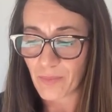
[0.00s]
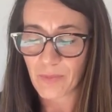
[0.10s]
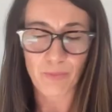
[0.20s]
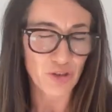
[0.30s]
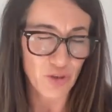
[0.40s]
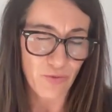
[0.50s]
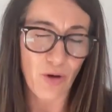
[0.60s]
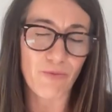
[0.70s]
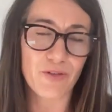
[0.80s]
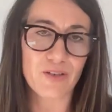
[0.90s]
breach of
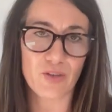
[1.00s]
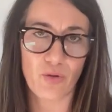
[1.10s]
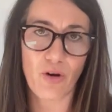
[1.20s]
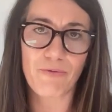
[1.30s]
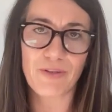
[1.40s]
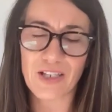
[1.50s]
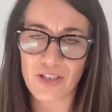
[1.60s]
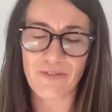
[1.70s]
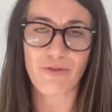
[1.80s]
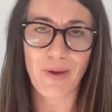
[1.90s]
confidence or
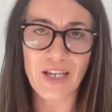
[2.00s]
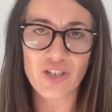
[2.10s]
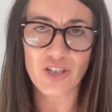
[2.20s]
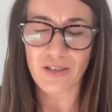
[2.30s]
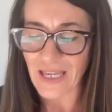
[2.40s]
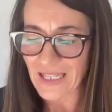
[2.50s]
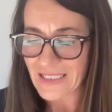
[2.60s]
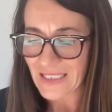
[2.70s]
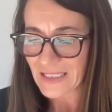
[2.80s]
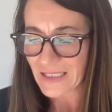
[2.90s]
confidential information
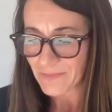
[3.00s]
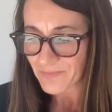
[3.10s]
cases